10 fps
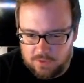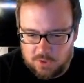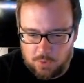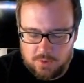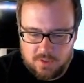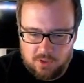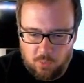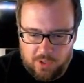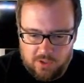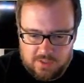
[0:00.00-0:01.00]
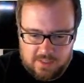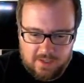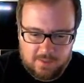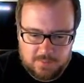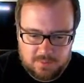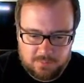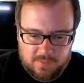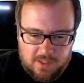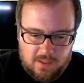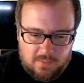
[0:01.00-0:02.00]
story was a little weird at times,
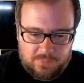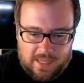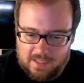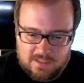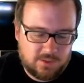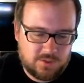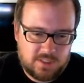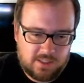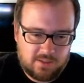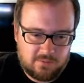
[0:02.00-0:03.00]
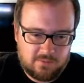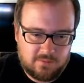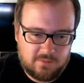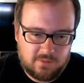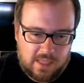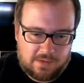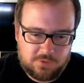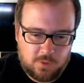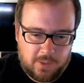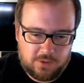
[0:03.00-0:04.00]
and I still say,
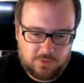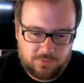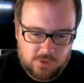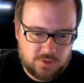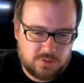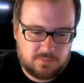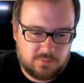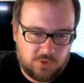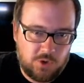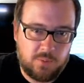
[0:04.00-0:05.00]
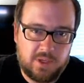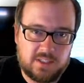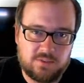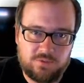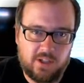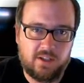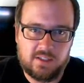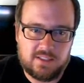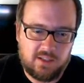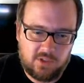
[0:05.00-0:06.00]
after about the first 30 minutes, it felt like a
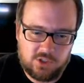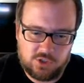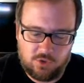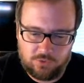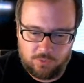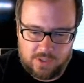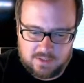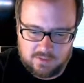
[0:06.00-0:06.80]
TV show for the rest